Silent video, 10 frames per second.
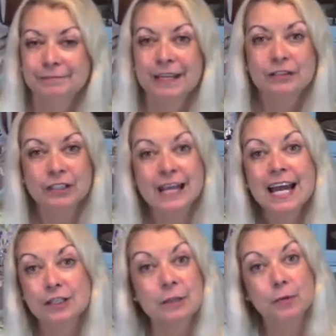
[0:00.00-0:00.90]
She's
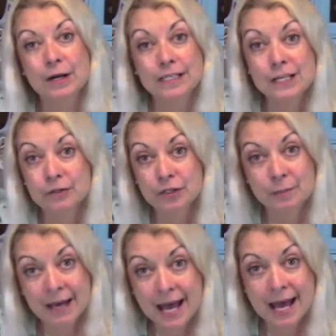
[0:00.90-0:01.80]
actually brought tears to
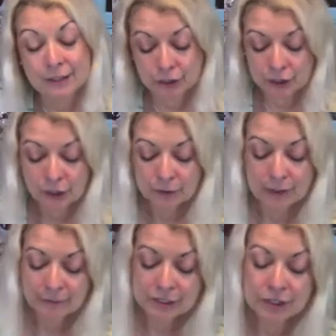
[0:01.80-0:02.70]
my eyes too.
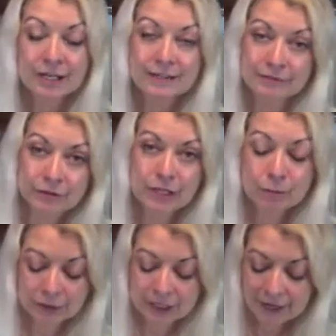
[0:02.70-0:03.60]
I mean, she
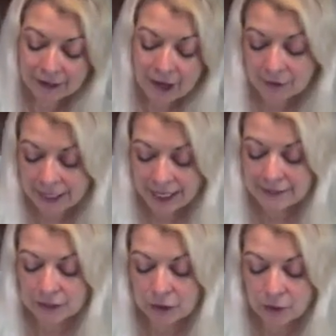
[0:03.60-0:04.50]
will tell all
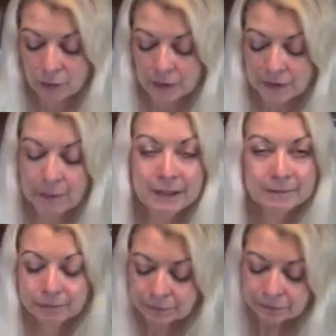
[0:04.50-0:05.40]
kinds of stories, but
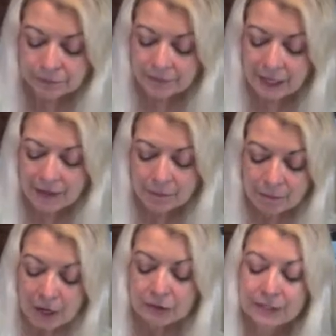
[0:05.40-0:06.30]

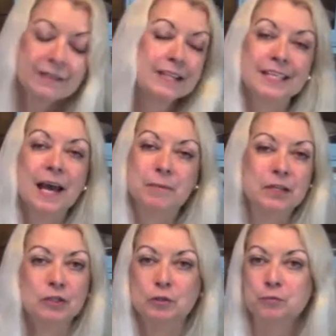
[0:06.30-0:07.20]
most of the time
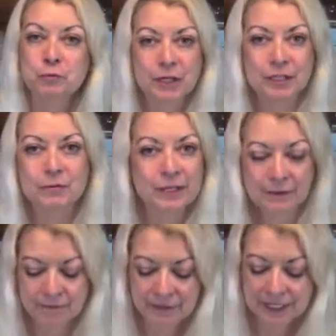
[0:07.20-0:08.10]
they're just really, really
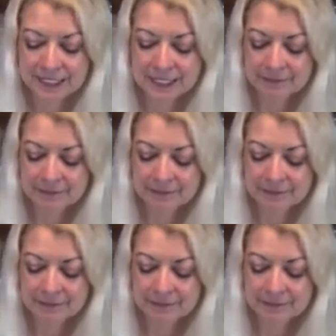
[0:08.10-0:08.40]
funny.